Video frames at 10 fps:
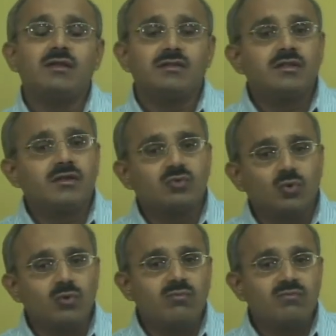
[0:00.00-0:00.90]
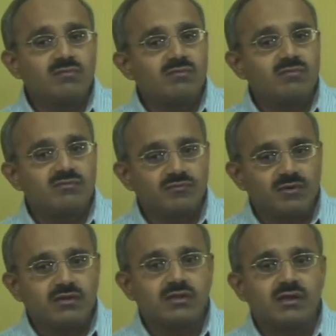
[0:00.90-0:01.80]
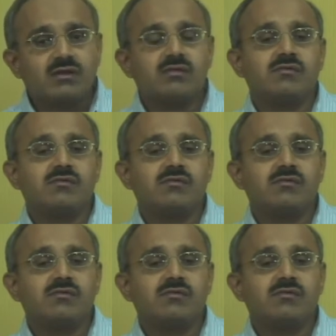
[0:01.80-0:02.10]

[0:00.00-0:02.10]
there are no further